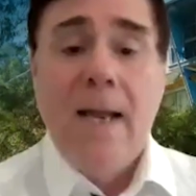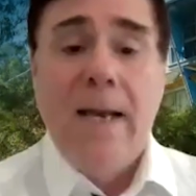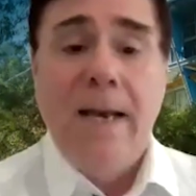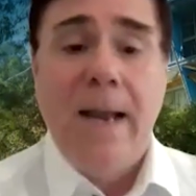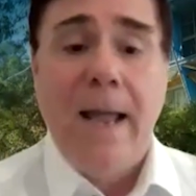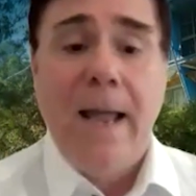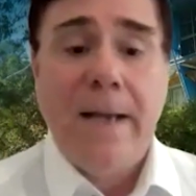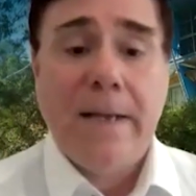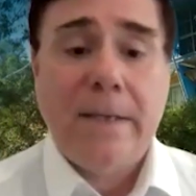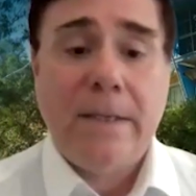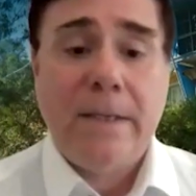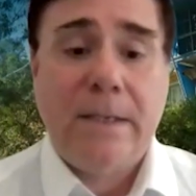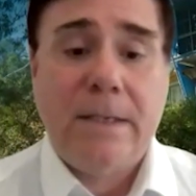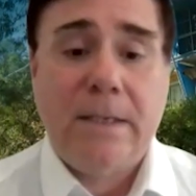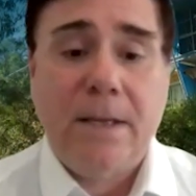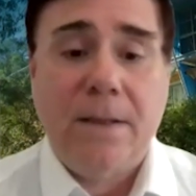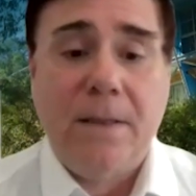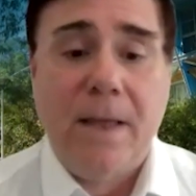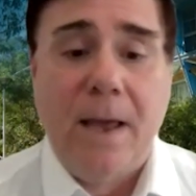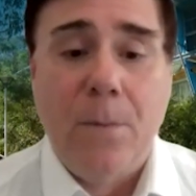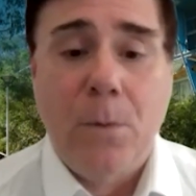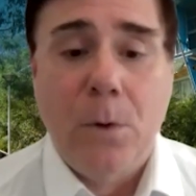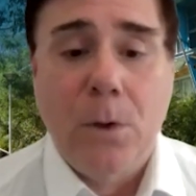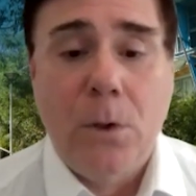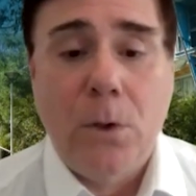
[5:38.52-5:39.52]
Next,
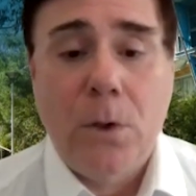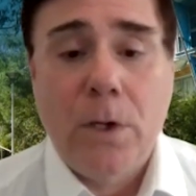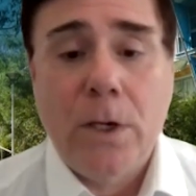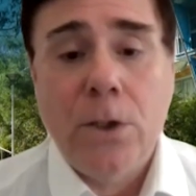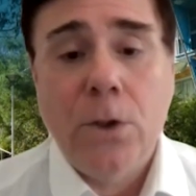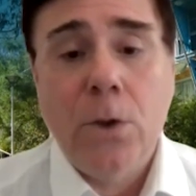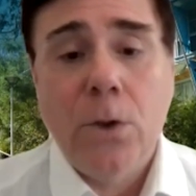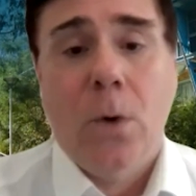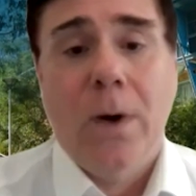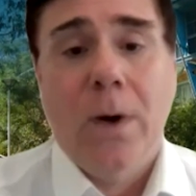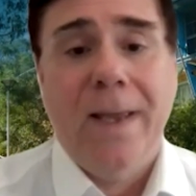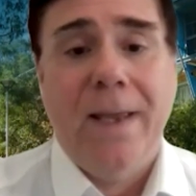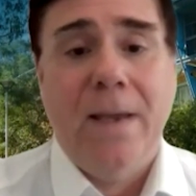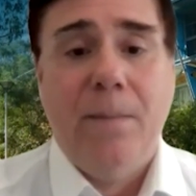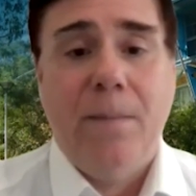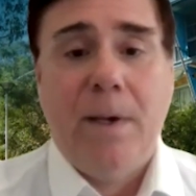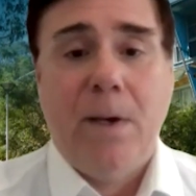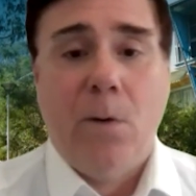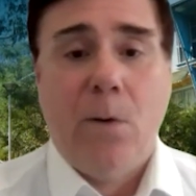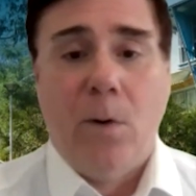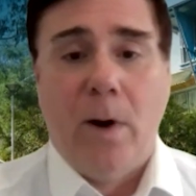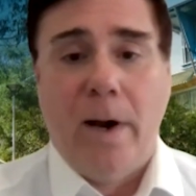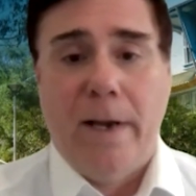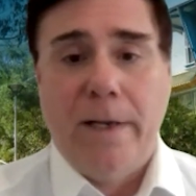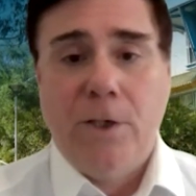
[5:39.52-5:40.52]
they will look at your
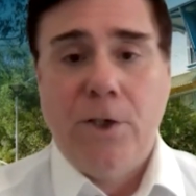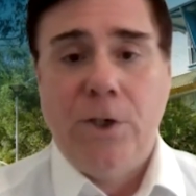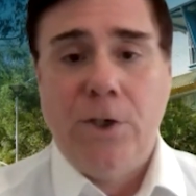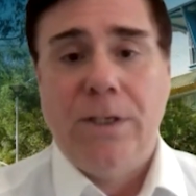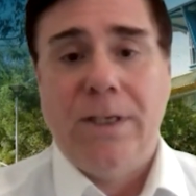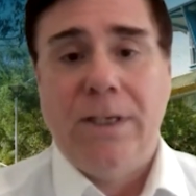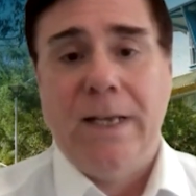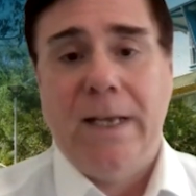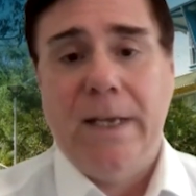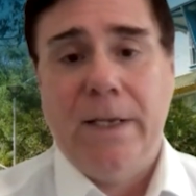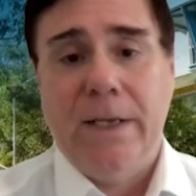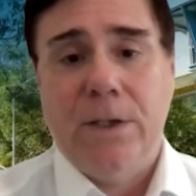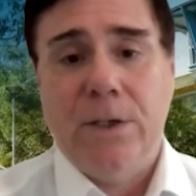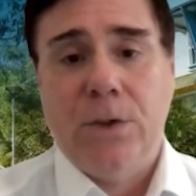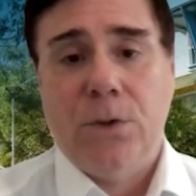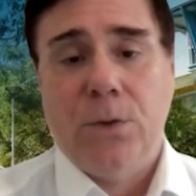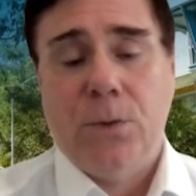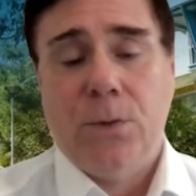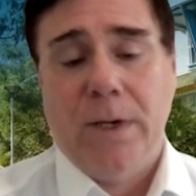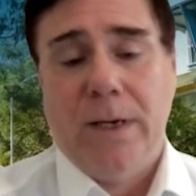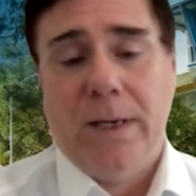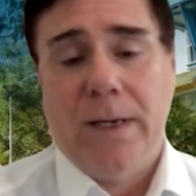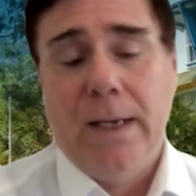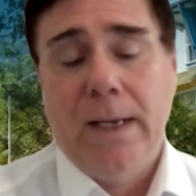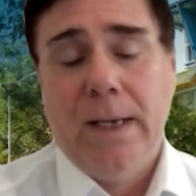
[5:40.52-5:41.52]
immigration
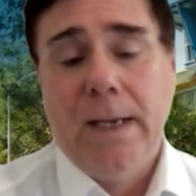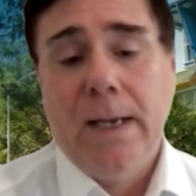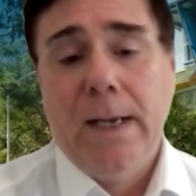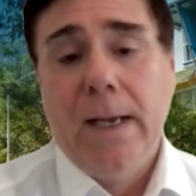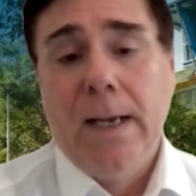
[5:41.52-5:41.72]
history.